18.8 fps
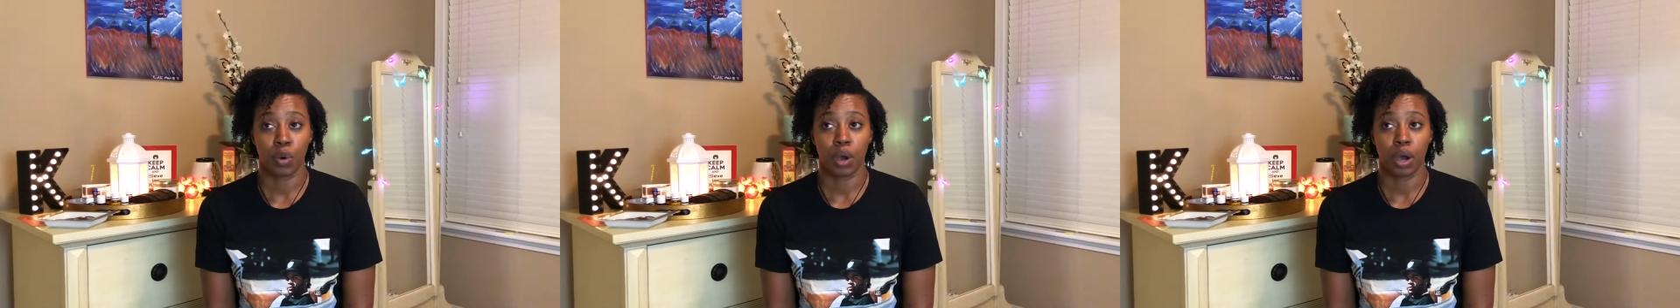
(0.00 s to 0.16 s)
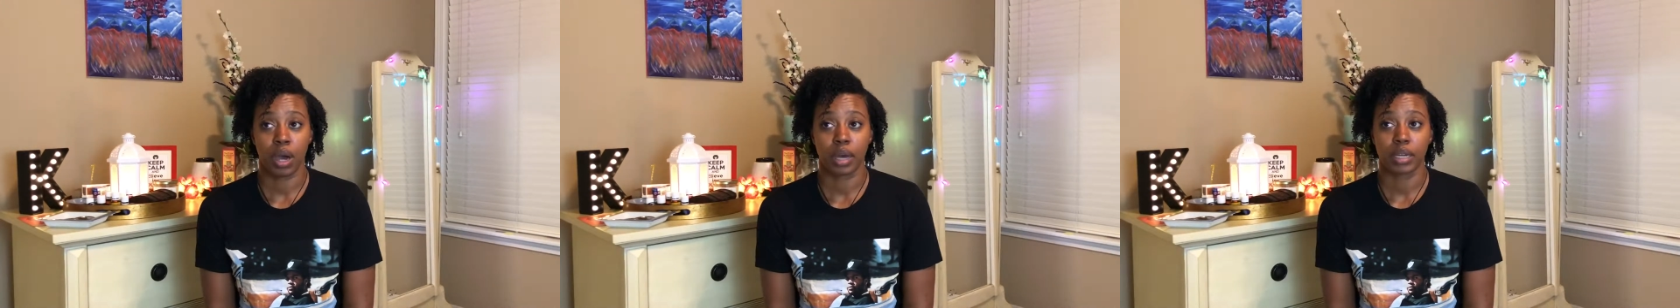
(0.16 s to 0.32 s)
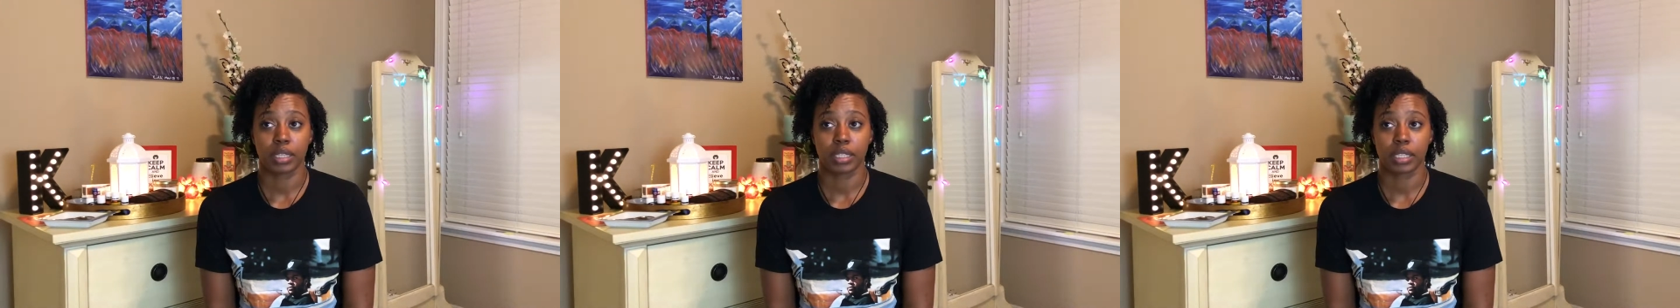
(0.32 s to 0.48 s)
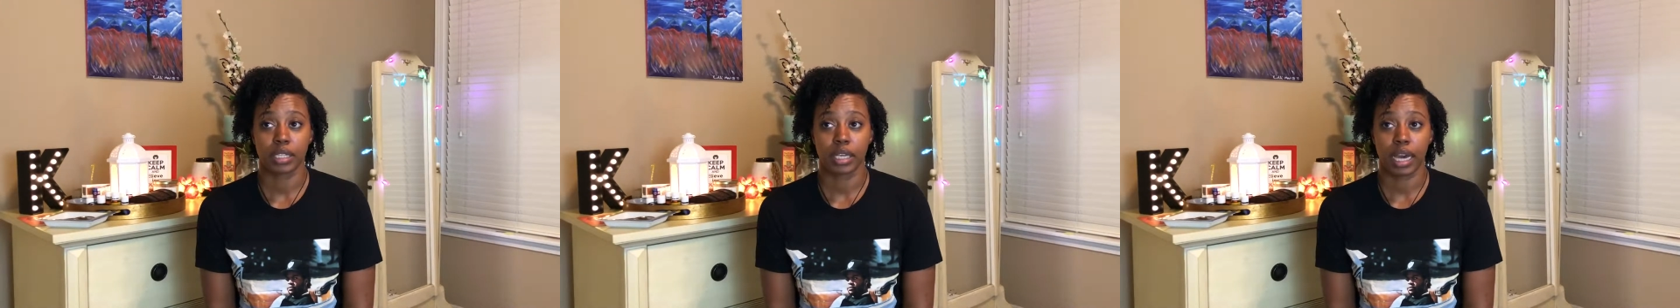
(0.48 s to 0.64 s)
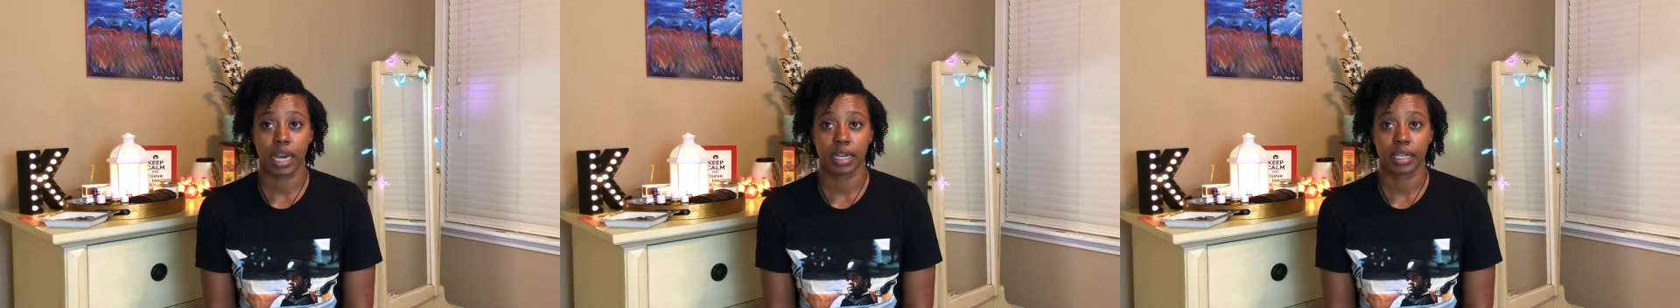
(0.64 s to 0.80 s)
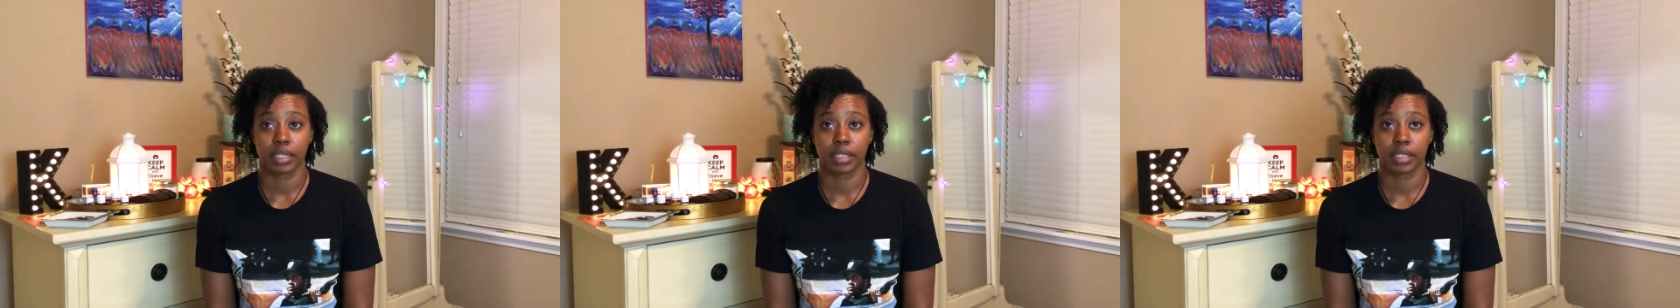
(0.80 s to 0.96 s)
Honestly,
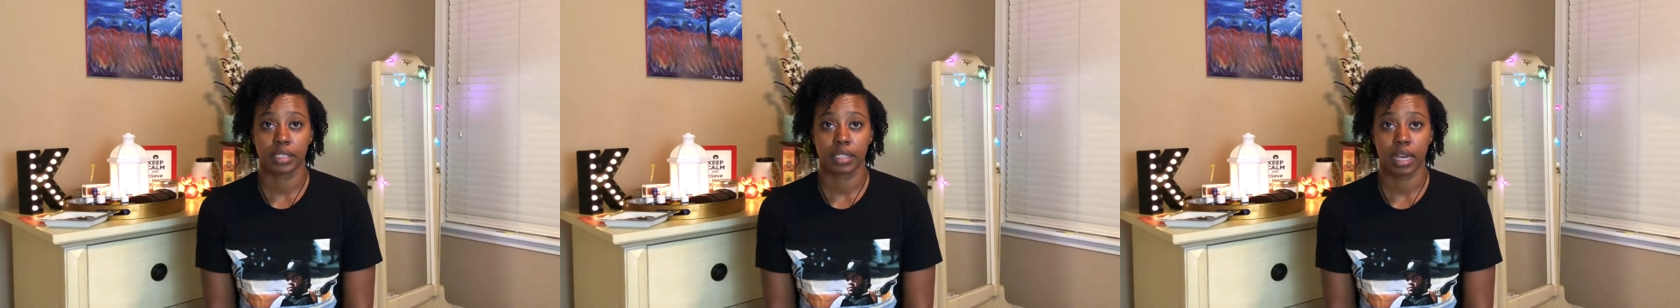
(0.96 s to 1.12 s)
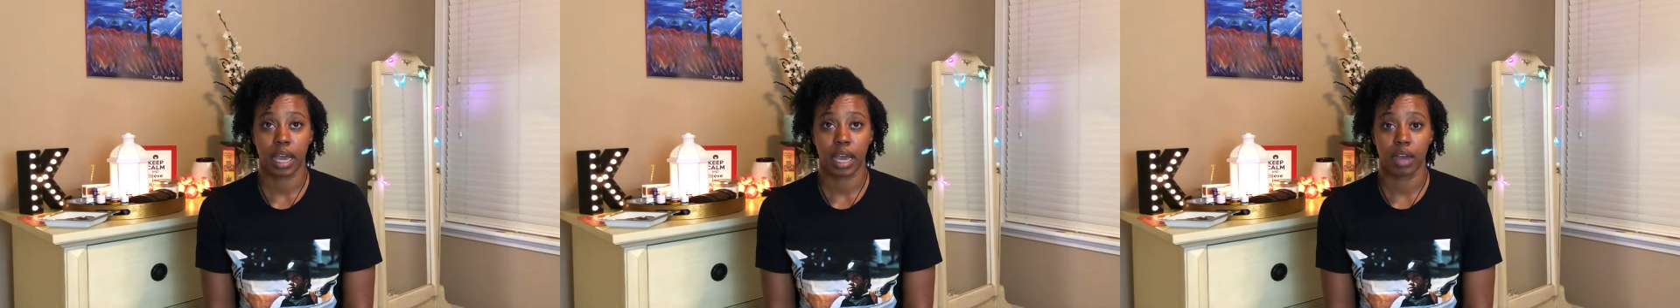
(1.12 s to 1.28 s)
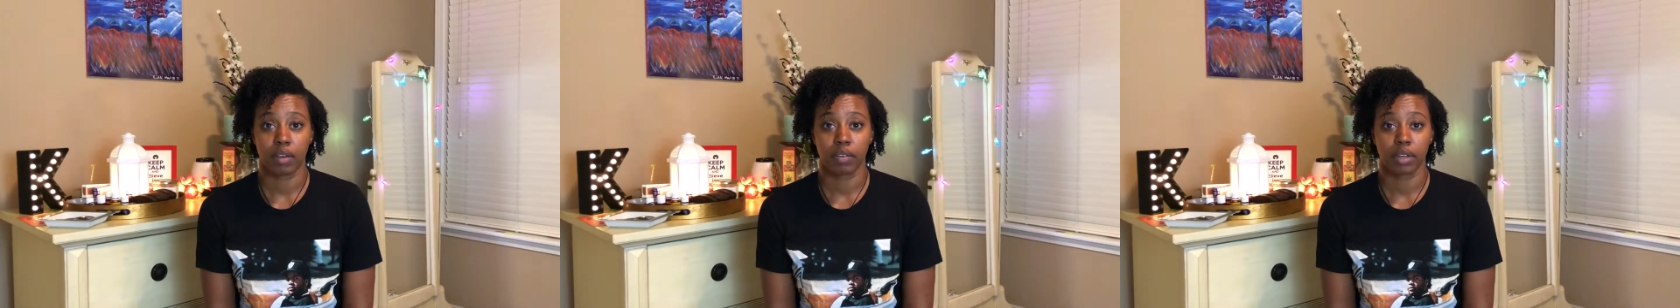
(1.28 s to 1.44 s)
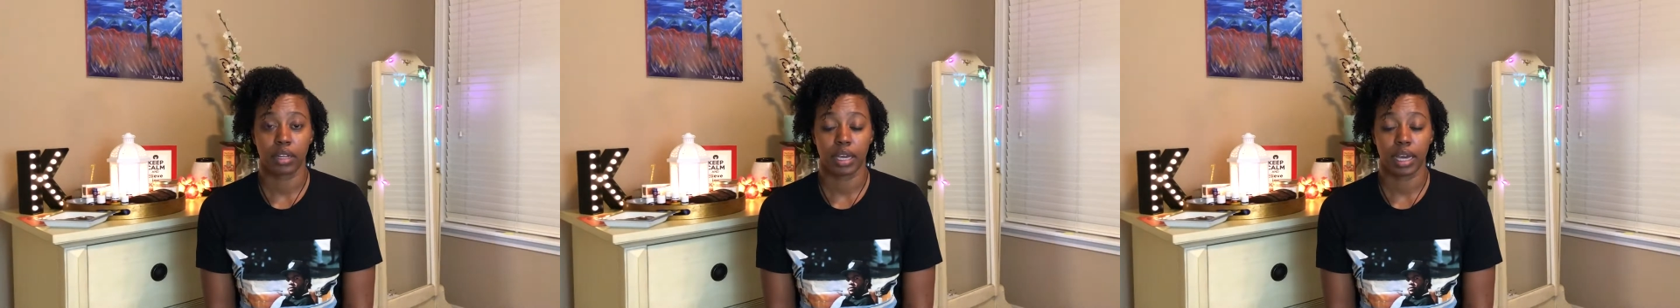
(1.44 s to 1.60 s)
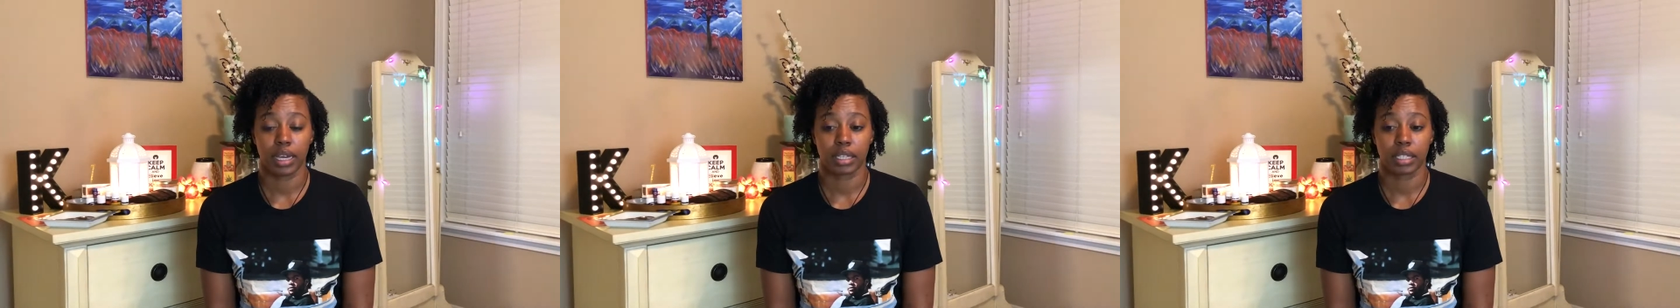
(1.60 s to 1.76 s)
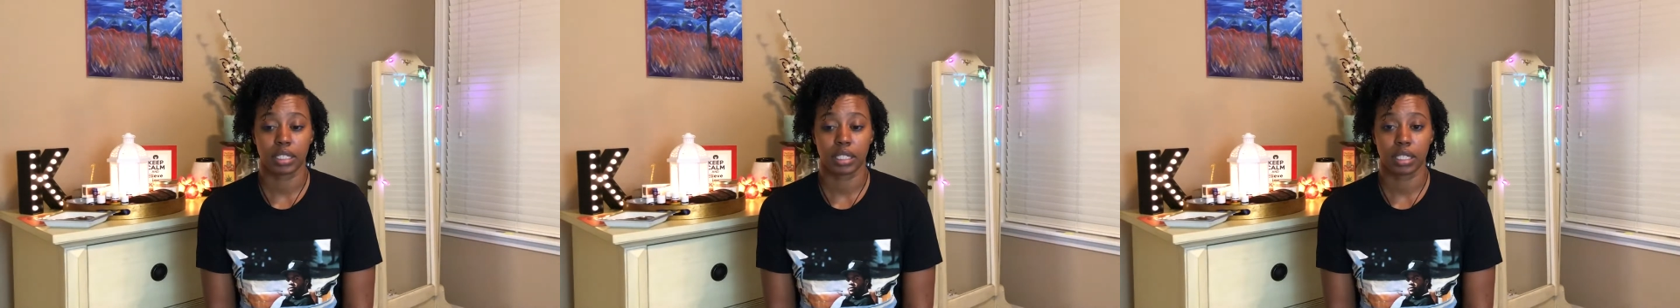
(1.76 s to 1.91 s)
I didn't have any
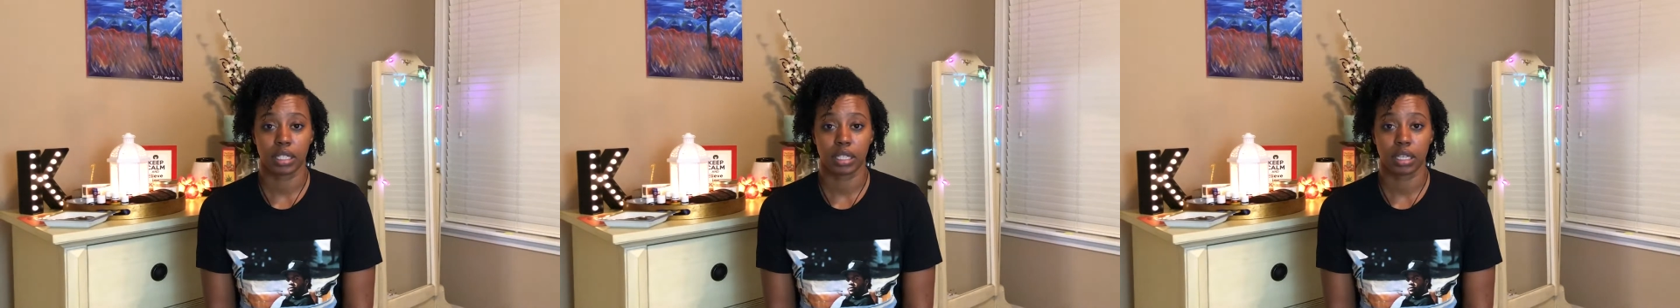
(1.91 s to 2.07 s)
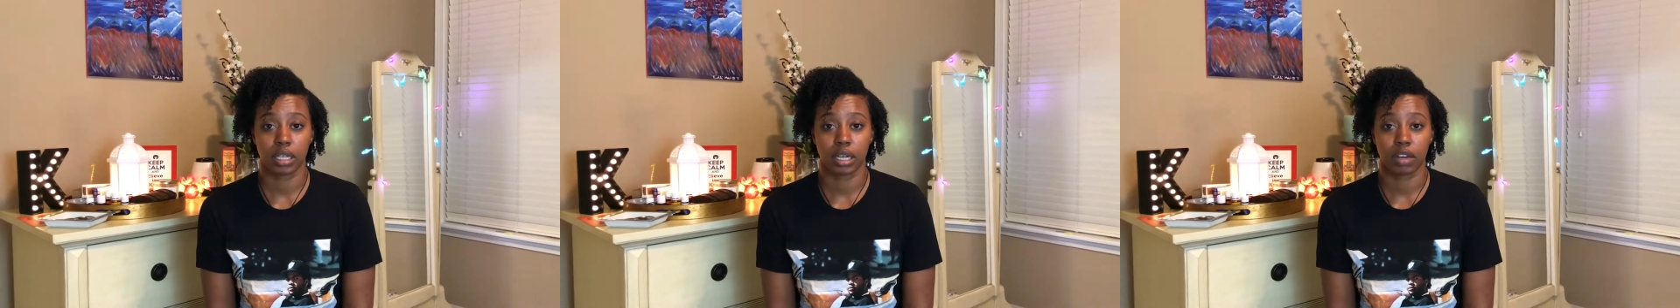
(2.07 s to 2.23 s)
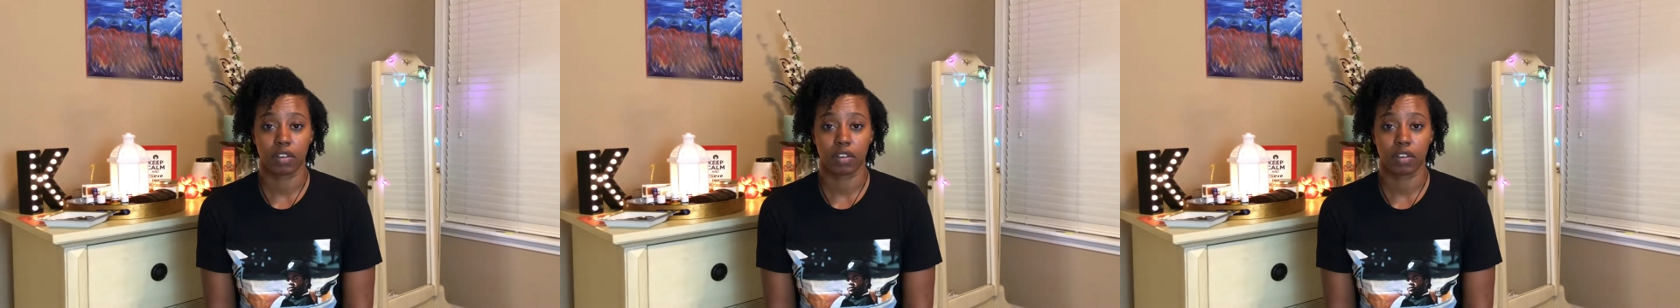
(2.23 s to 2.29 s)
idea